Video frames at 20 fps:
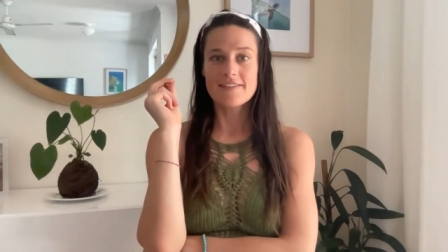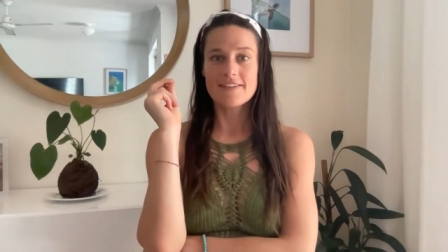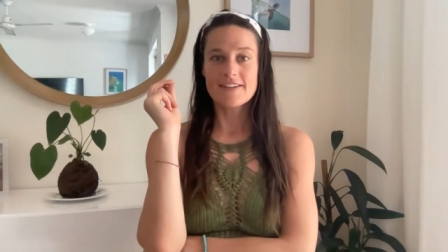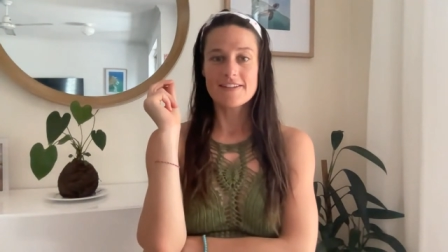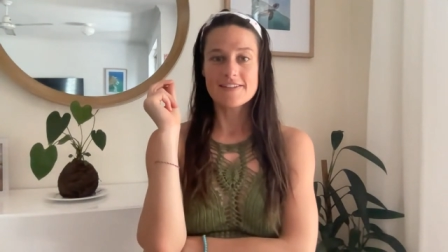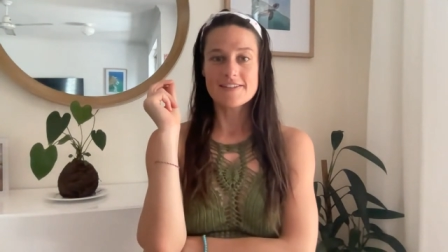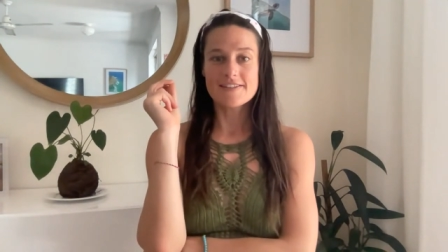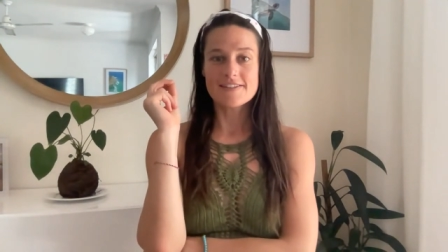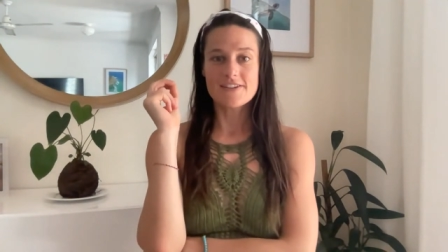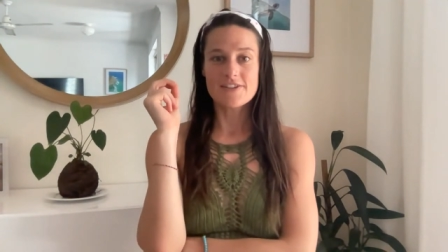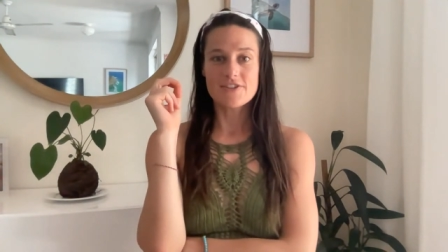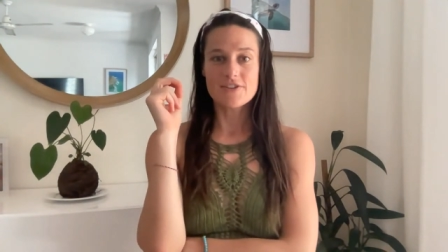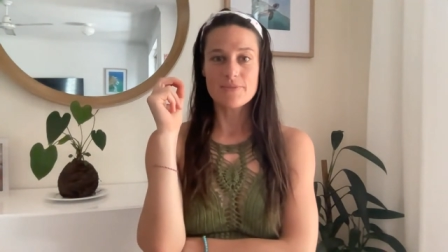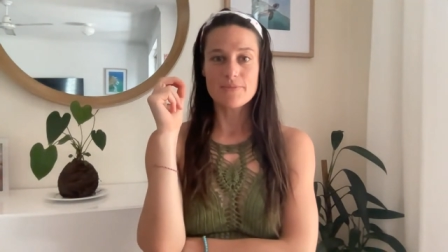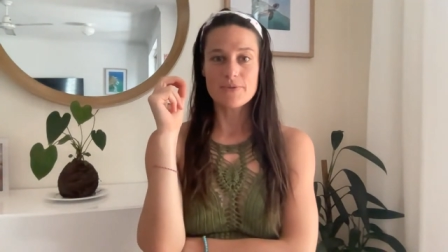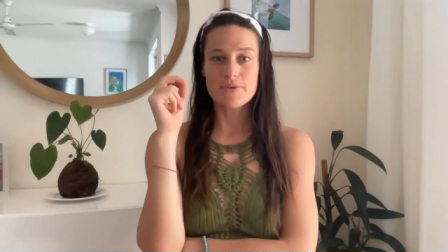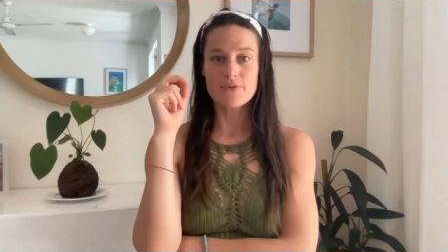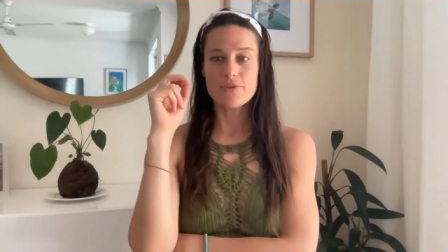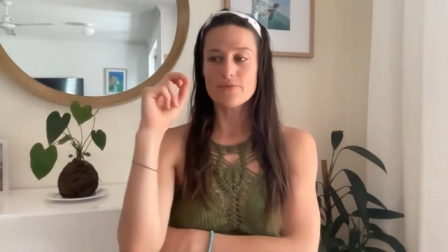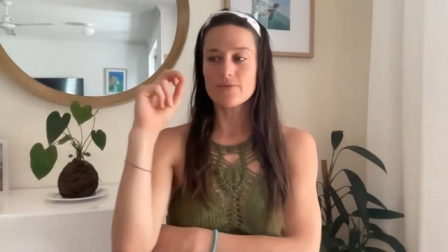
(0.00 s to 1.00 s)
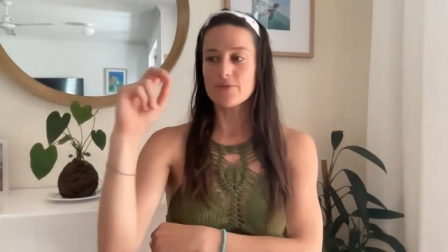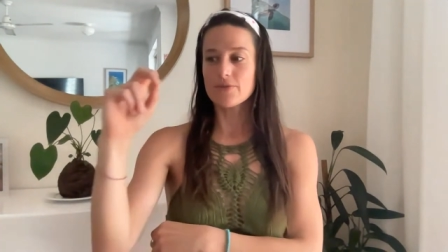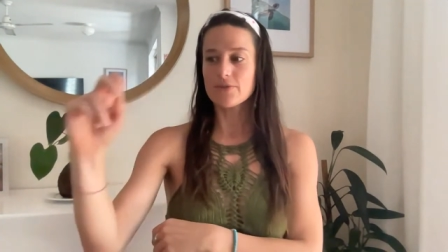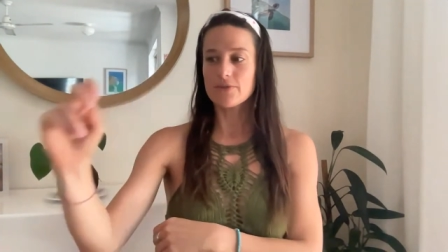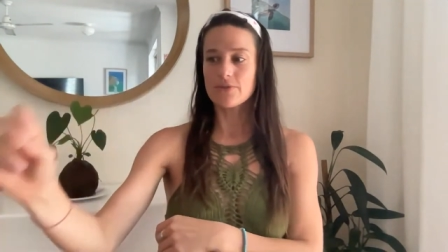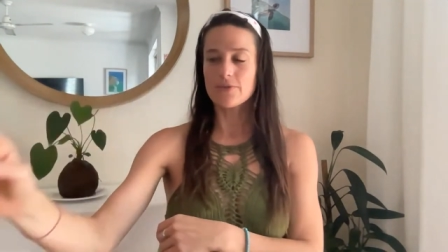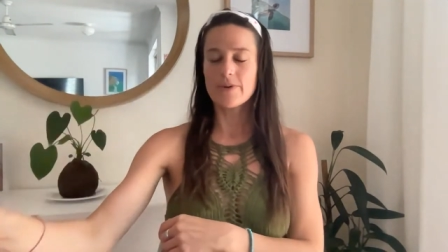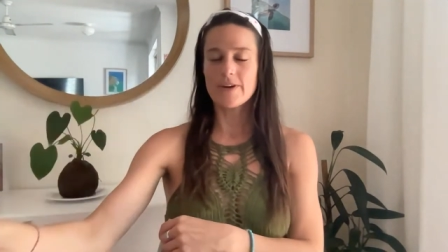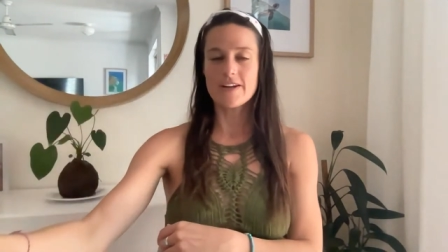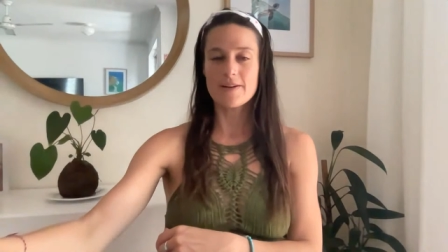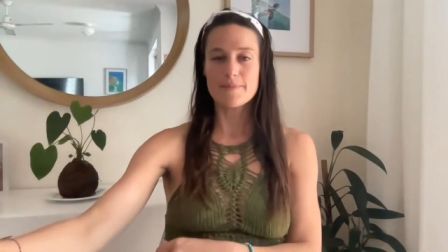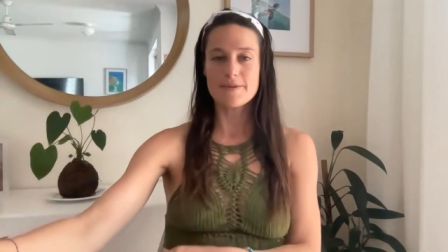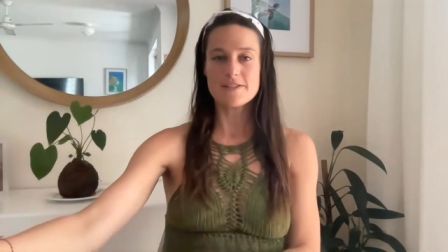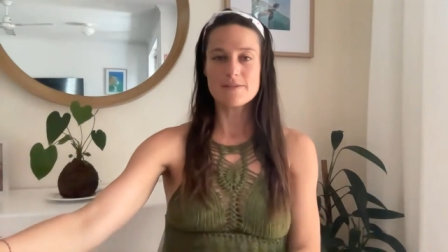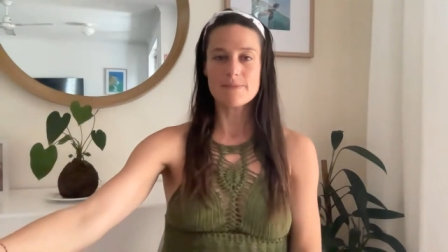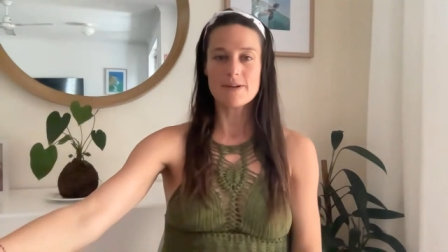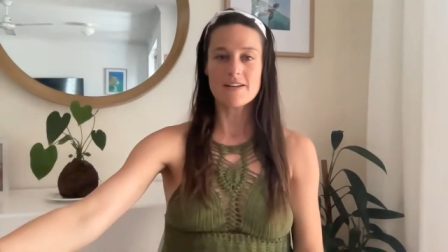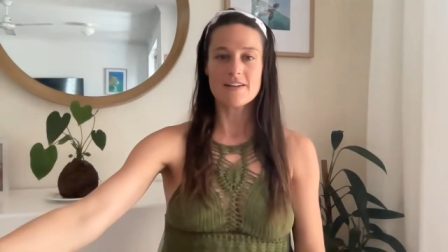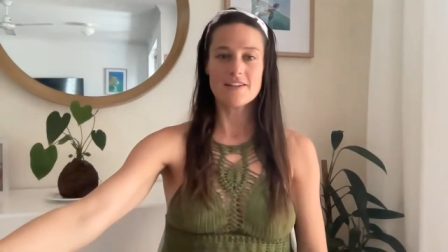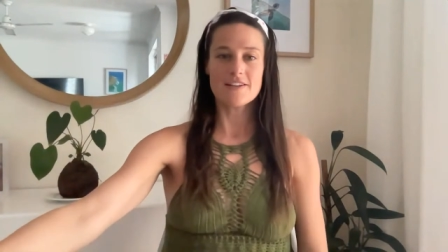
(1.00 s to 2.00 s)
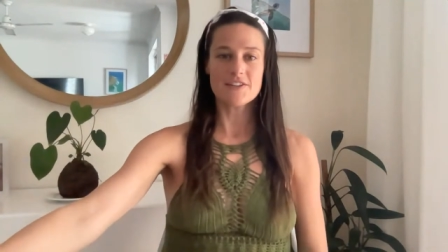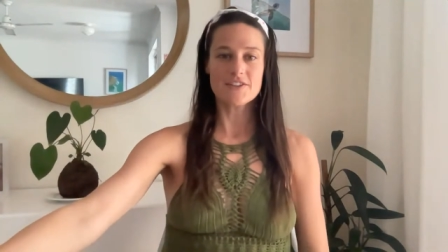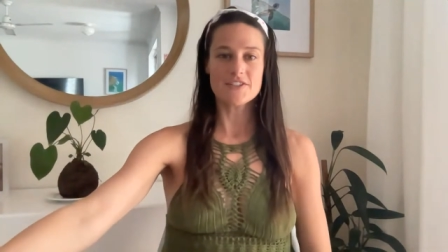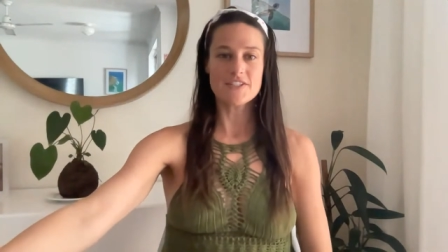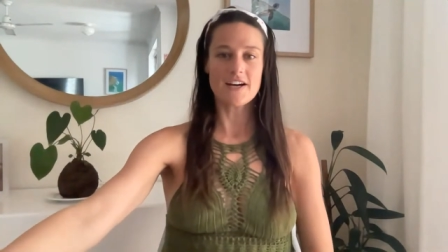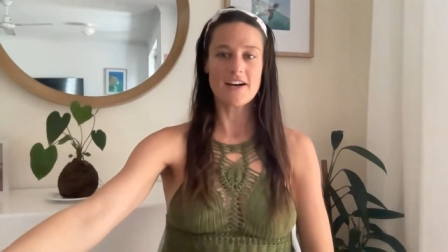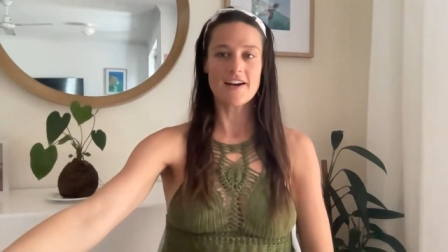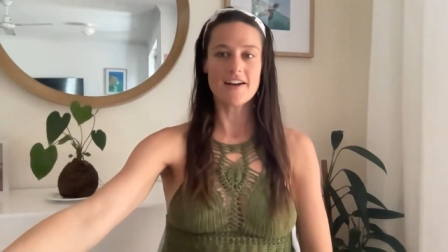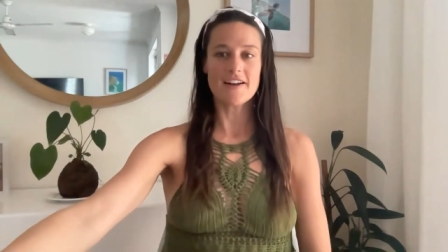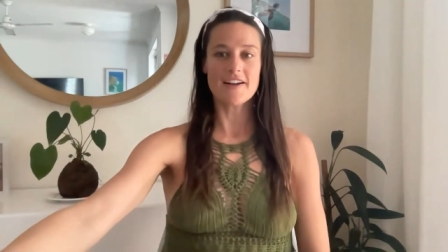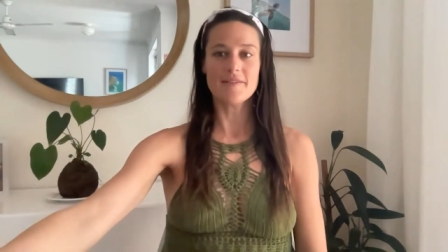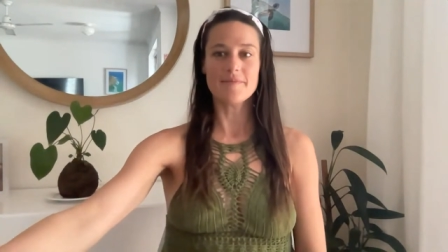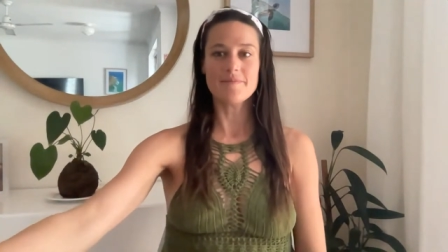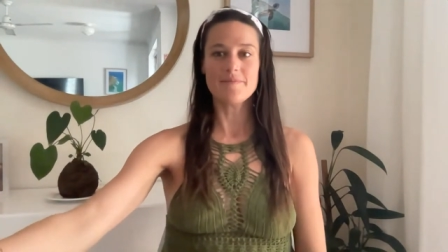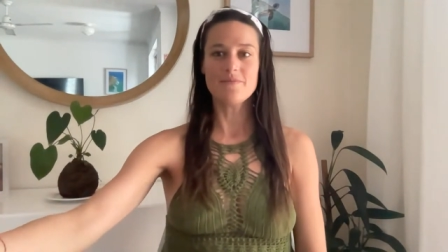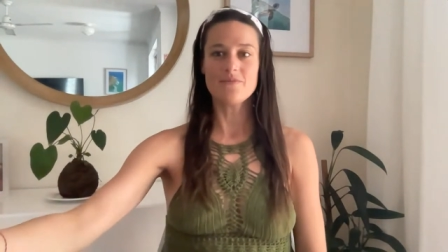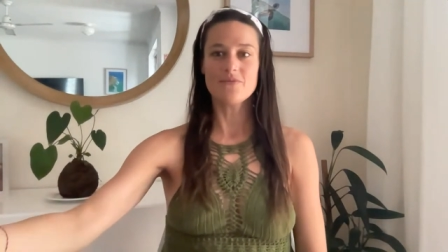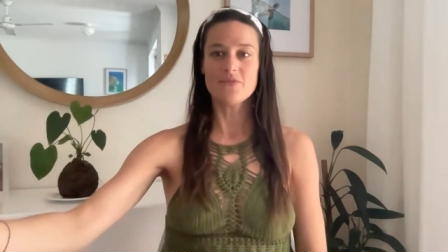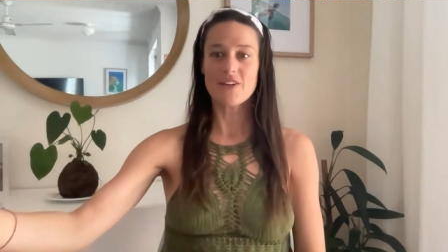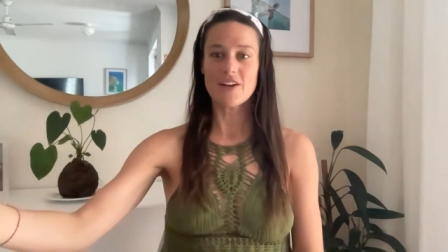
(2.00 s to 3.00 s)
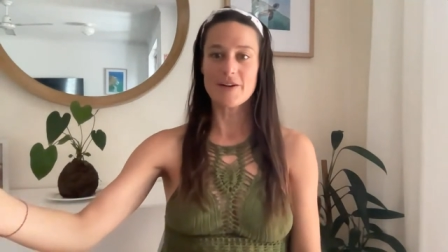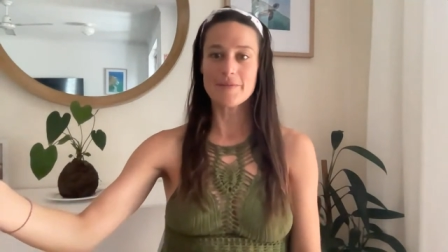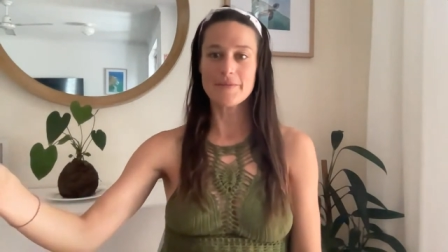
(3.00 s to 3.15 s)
That is such a beautiful way to be spending your time.